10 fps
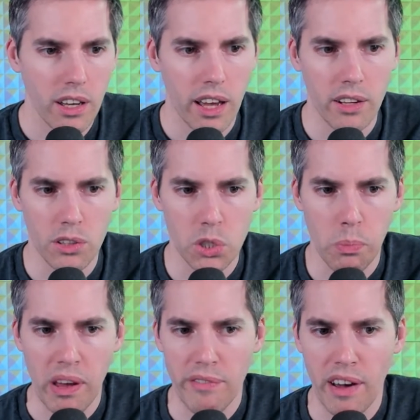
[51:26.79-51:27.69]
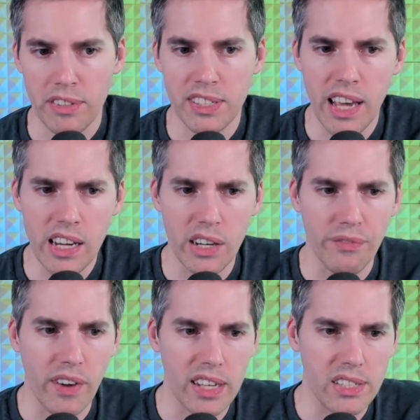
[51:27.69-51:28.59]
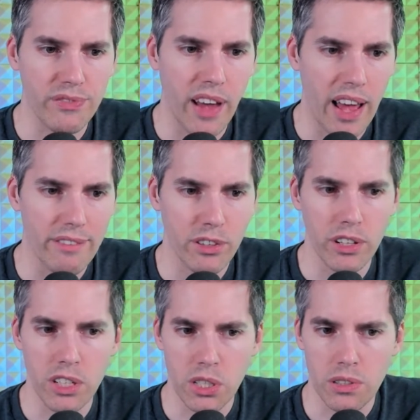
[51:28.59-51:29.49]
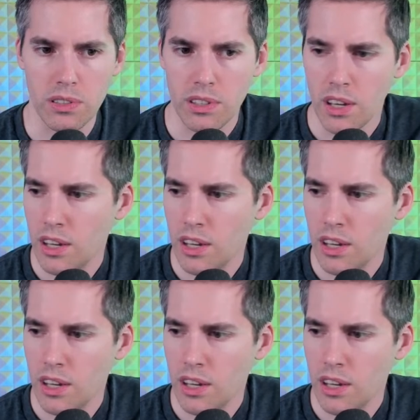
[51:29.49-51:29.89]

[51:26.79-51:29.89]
And also pay 5. Sacrifice 5 creatures.